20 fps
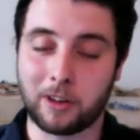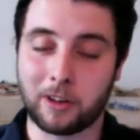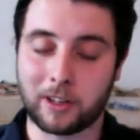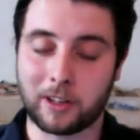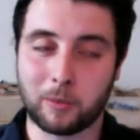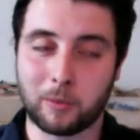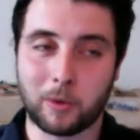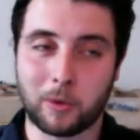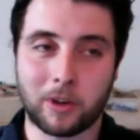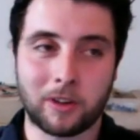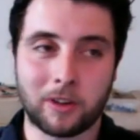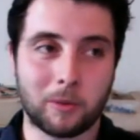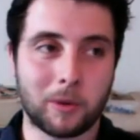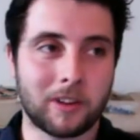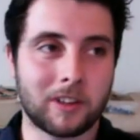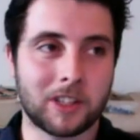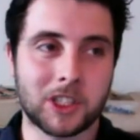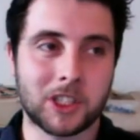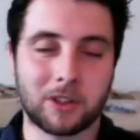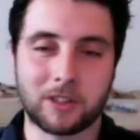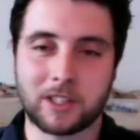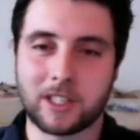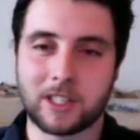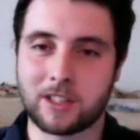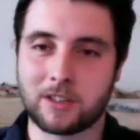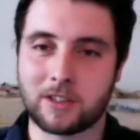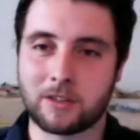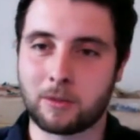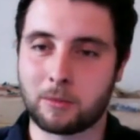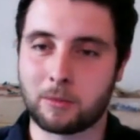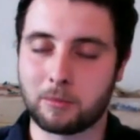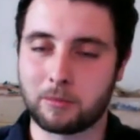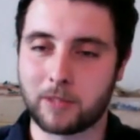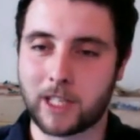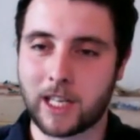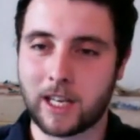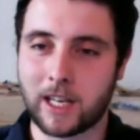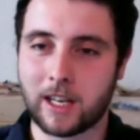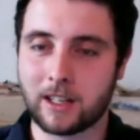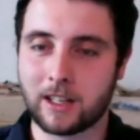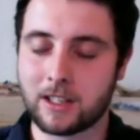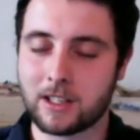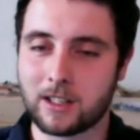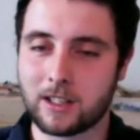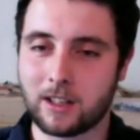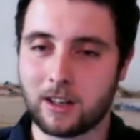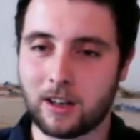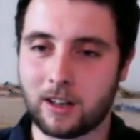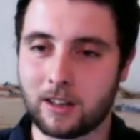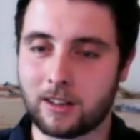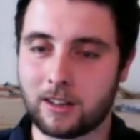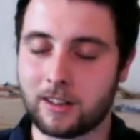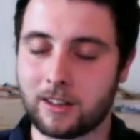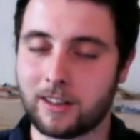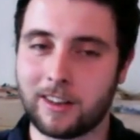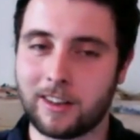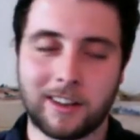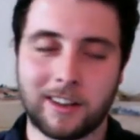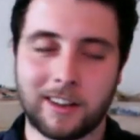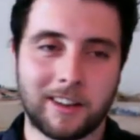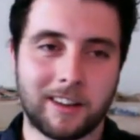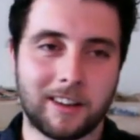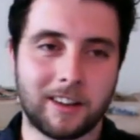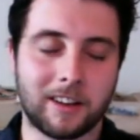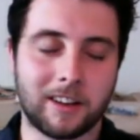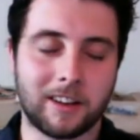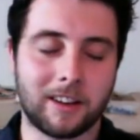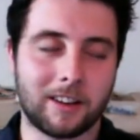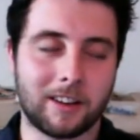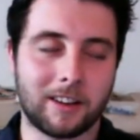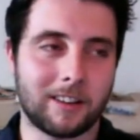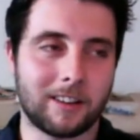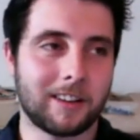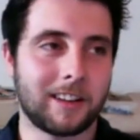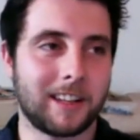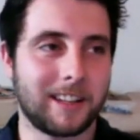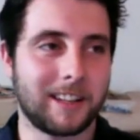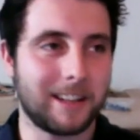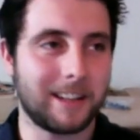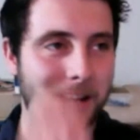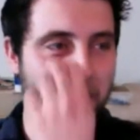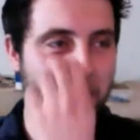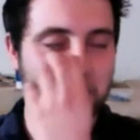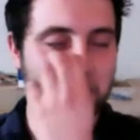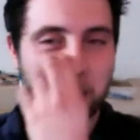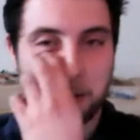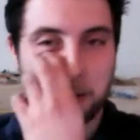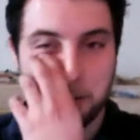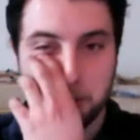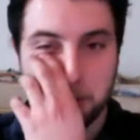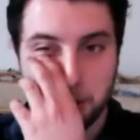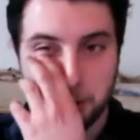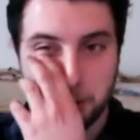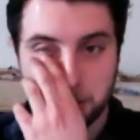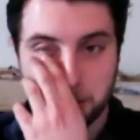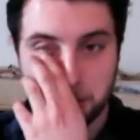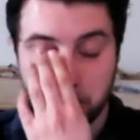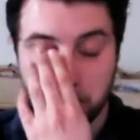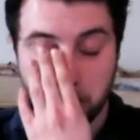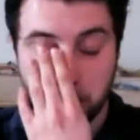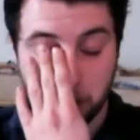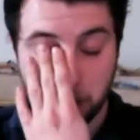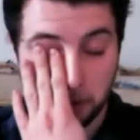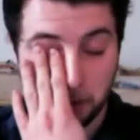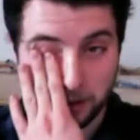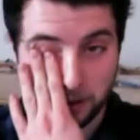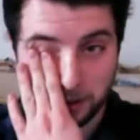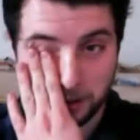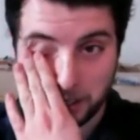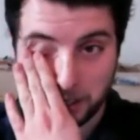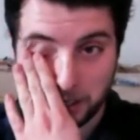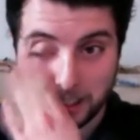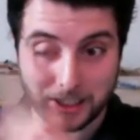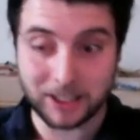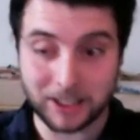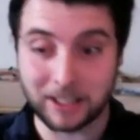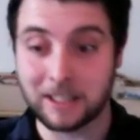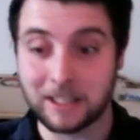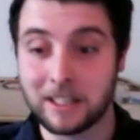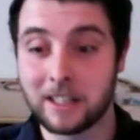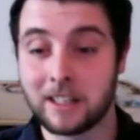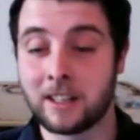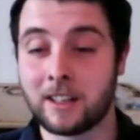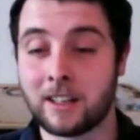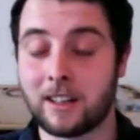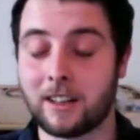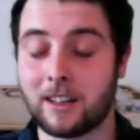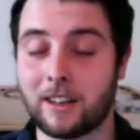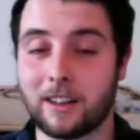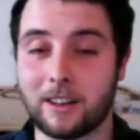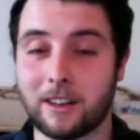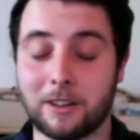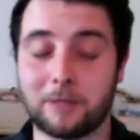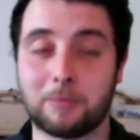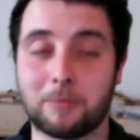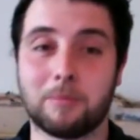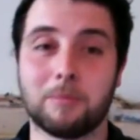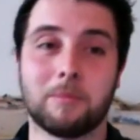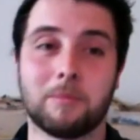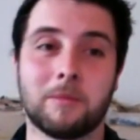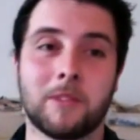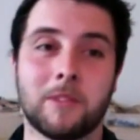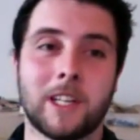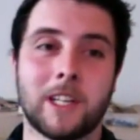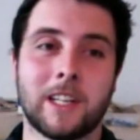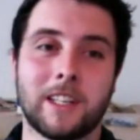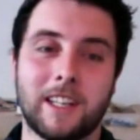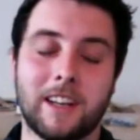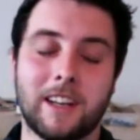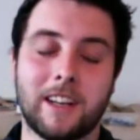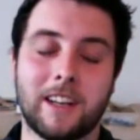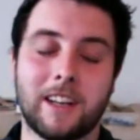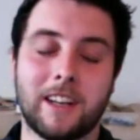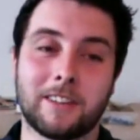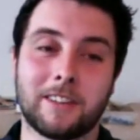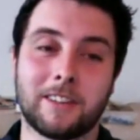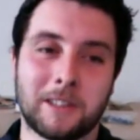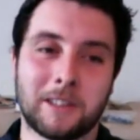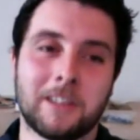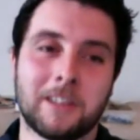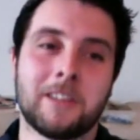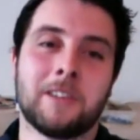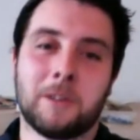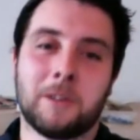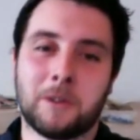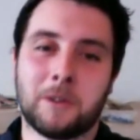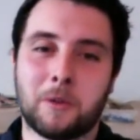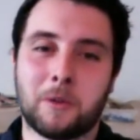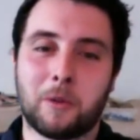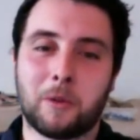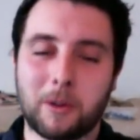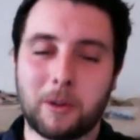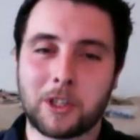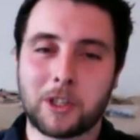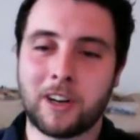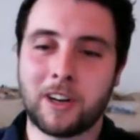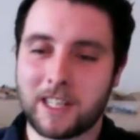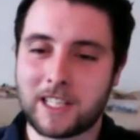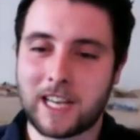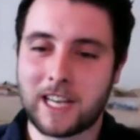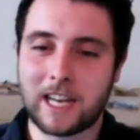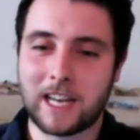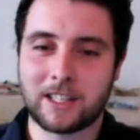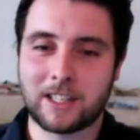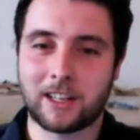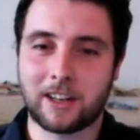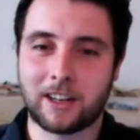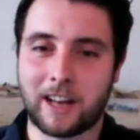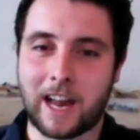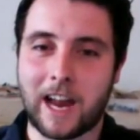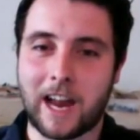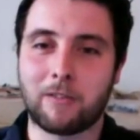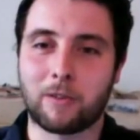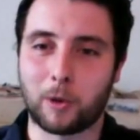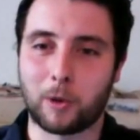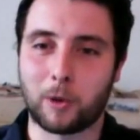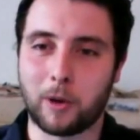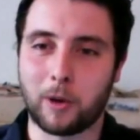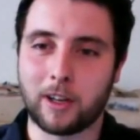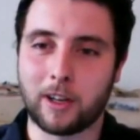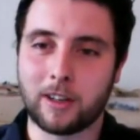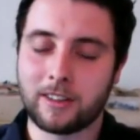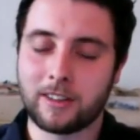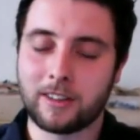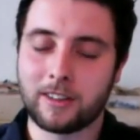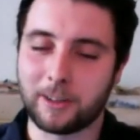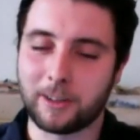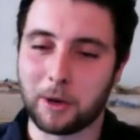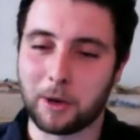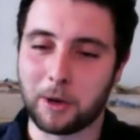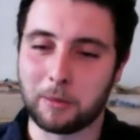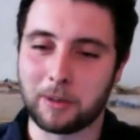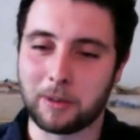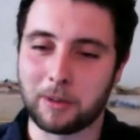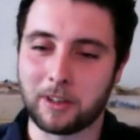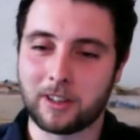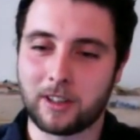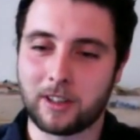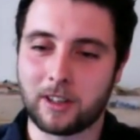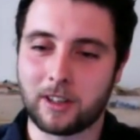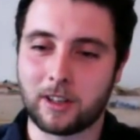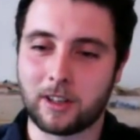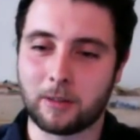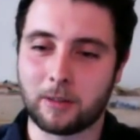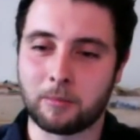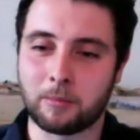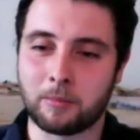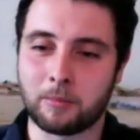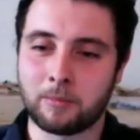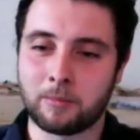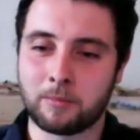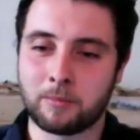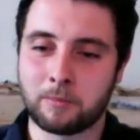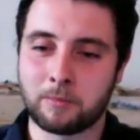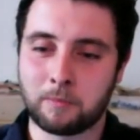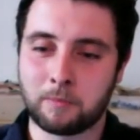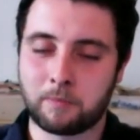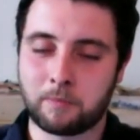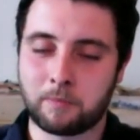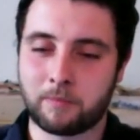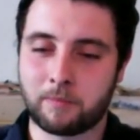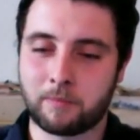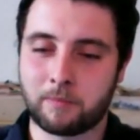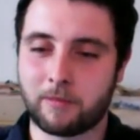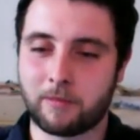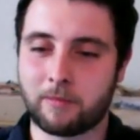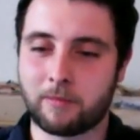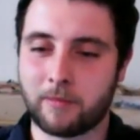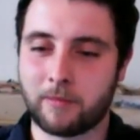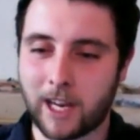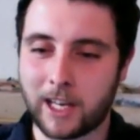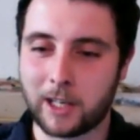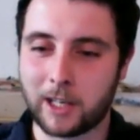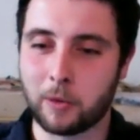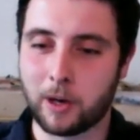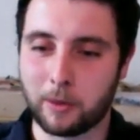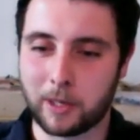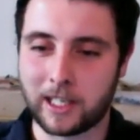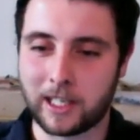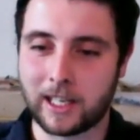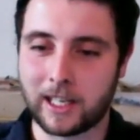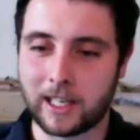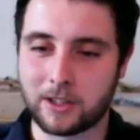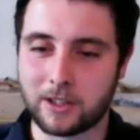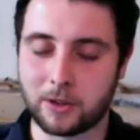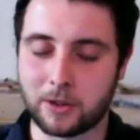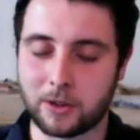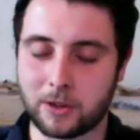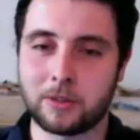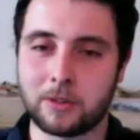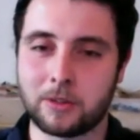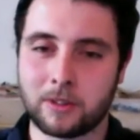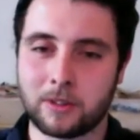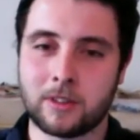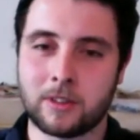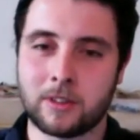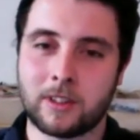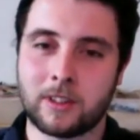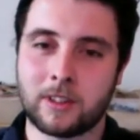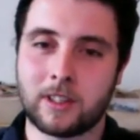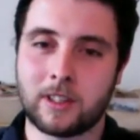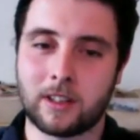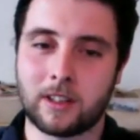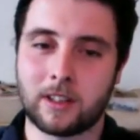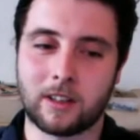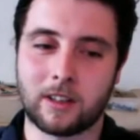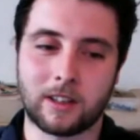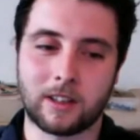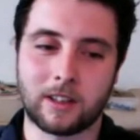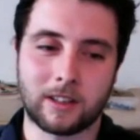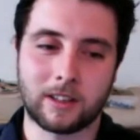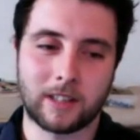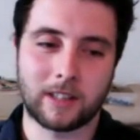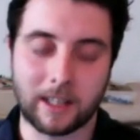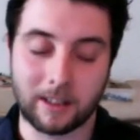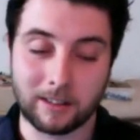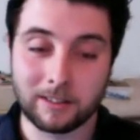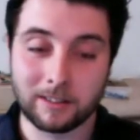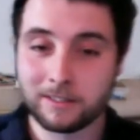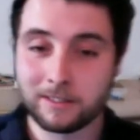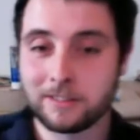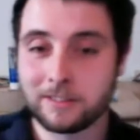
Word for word: Like, one, one of the shots is from Kyrgyzstan, uh, and that's probably the most remote location. Um, yeah, we're, we're trying to test it kind of everywhere at the moment, um, anywhere we can get to. Uh, yeah.